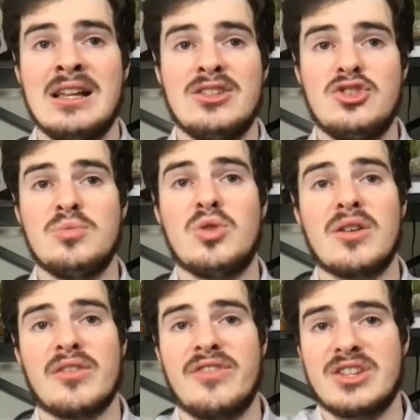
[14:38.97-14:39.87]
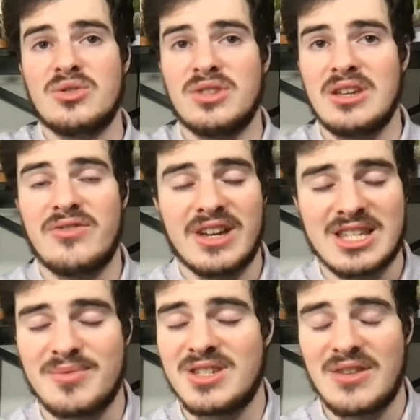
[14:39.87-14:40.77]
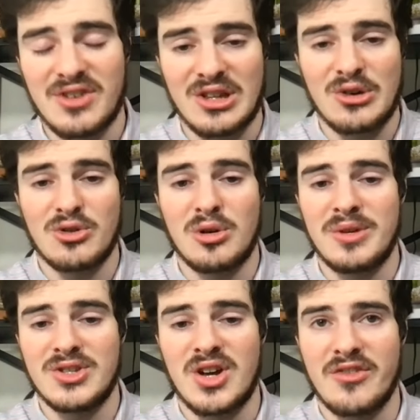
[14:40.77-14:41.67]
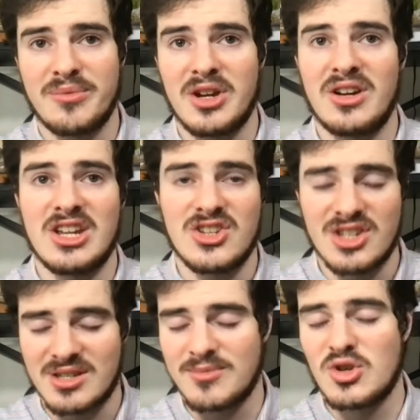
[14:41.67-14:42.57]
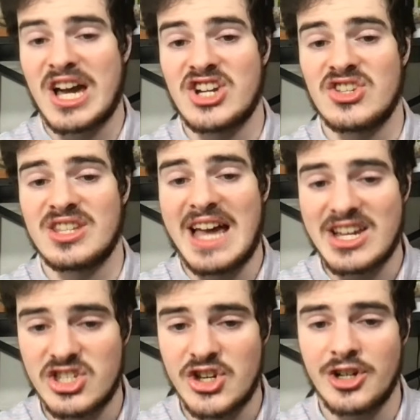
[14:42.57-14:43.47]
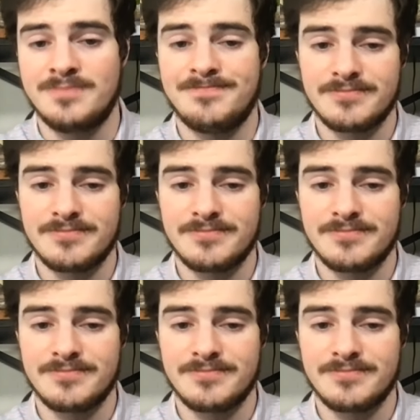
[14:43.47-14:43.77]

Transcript: to more of a physical defense, specifically with what we saw from their additions and subtractions last year.